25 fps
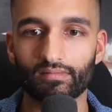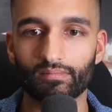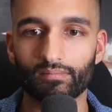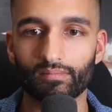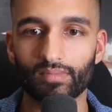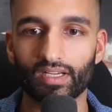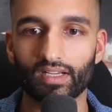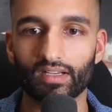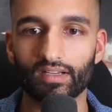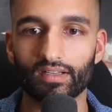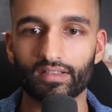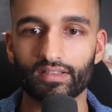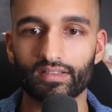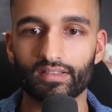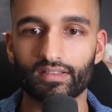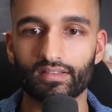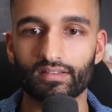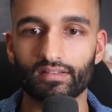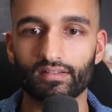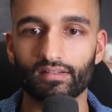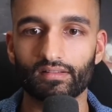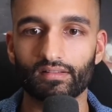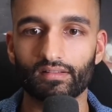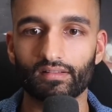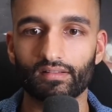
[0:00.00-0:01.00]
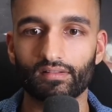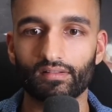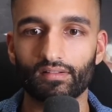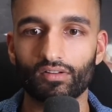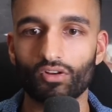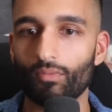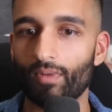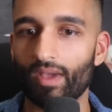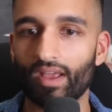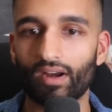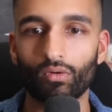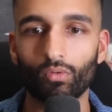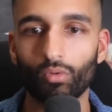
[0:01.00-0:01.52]
because no
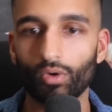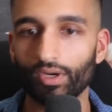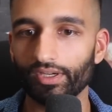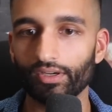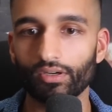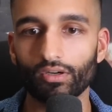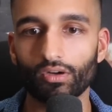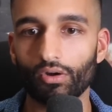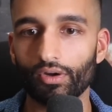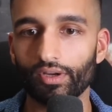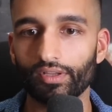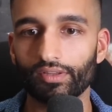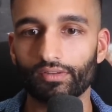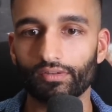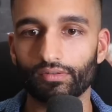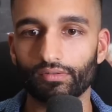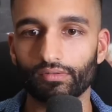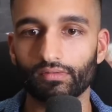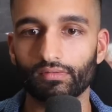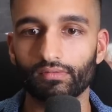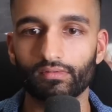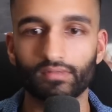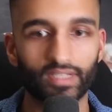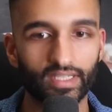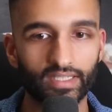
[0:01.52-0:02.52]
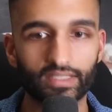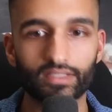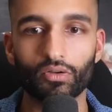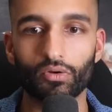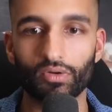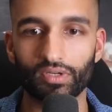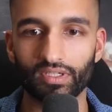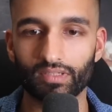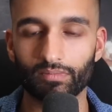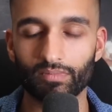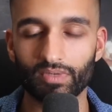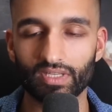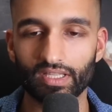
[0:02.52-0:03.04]
matter what you're going through, it's
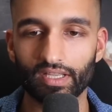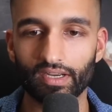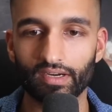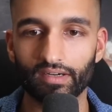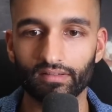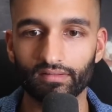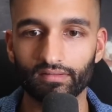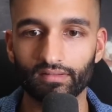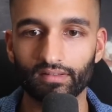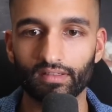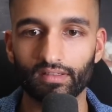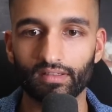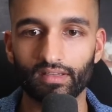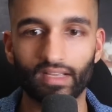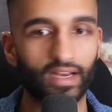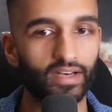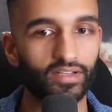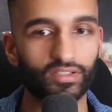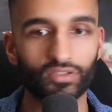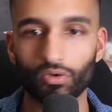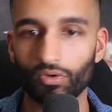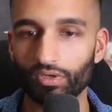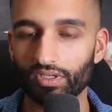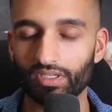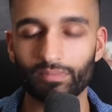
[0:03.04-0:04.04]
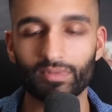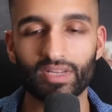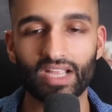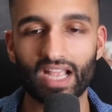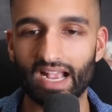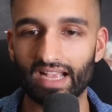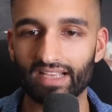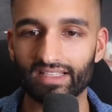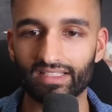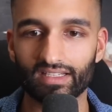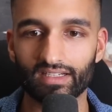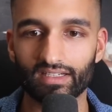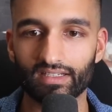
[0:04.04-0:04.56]
going to be there and it's going to be
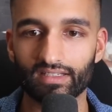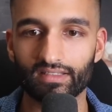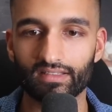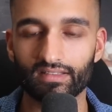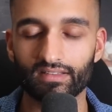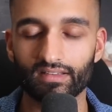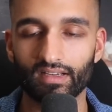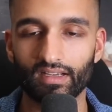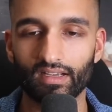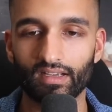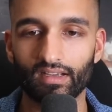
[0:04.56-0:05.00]
as it is.